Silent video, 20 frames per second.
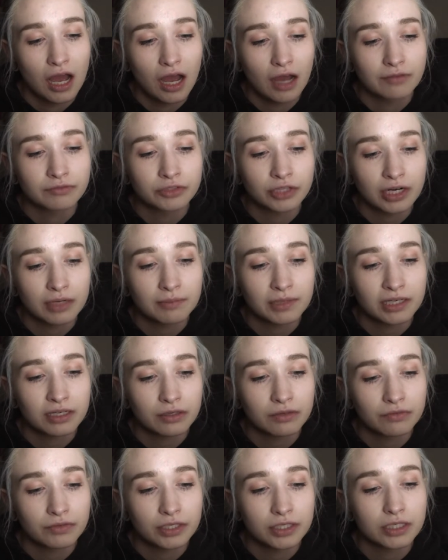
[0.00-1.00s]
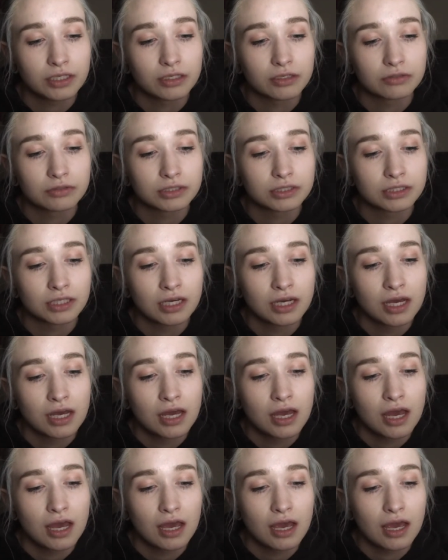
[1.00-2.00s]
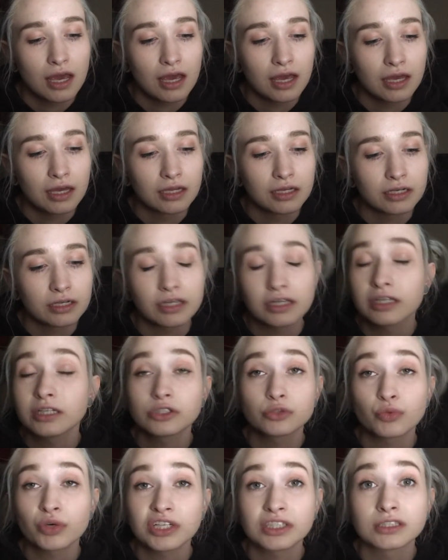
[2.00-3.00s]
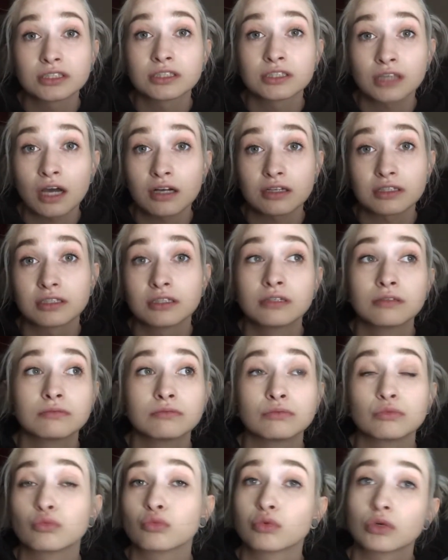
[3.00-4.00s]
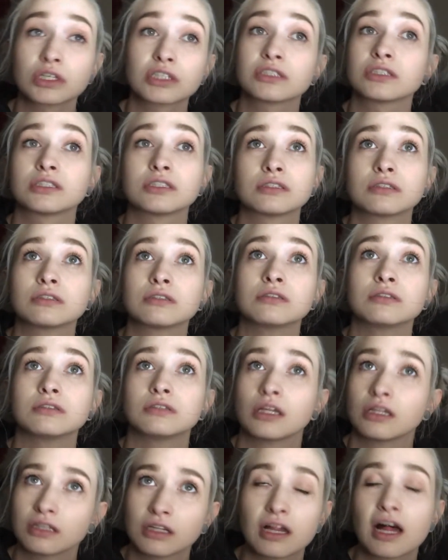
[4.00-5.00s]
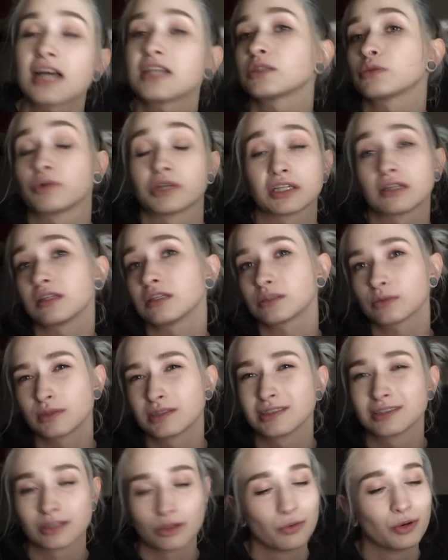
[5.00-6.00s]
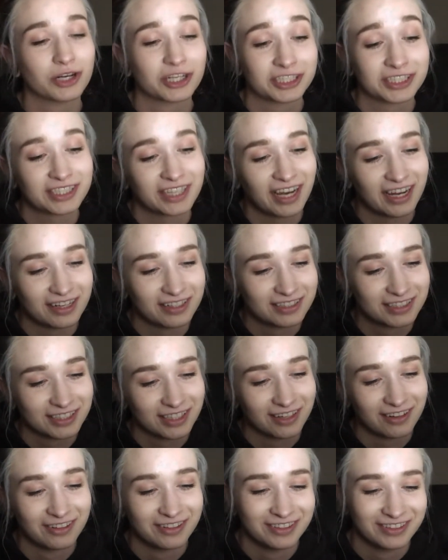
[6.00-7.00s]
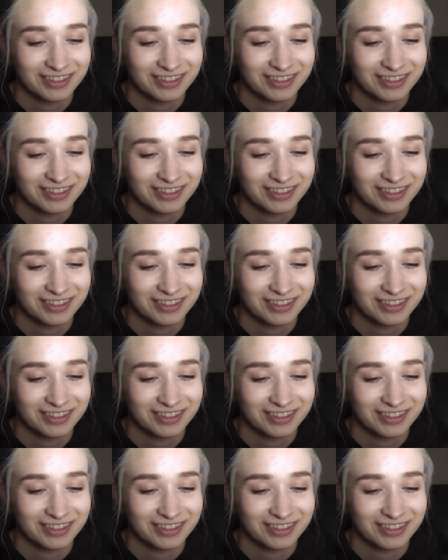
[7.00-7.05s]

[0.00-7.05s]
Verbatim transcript: I've tried making videos and each one sucked worse than the last one. This one's the worst yet, so